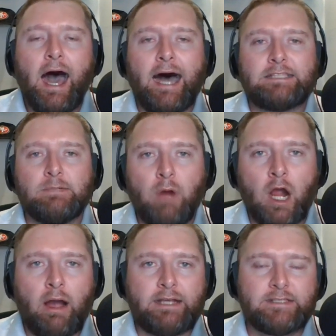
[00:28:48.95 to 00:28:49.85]
Uh,
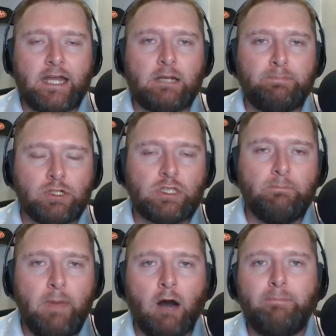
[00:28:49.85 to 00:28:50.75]
tomorrow, I decided to push the
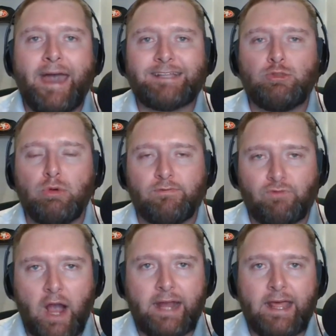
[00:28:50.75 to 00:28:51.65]
mailbag to a
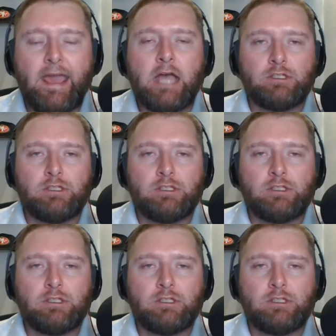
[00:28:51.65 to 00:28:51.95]
Friday.